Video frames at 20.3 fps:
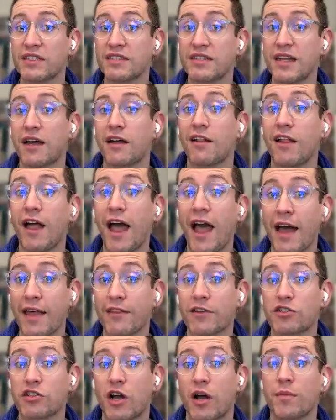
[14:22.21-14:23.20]
sell at
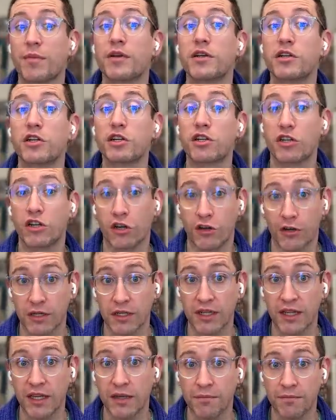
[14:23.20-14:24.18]
the shop
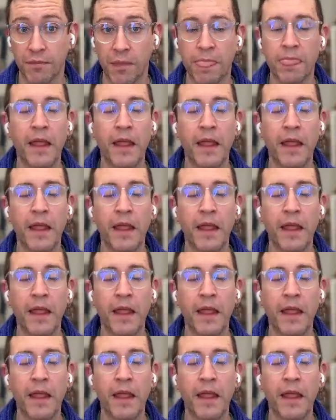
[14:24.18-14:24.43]
currently.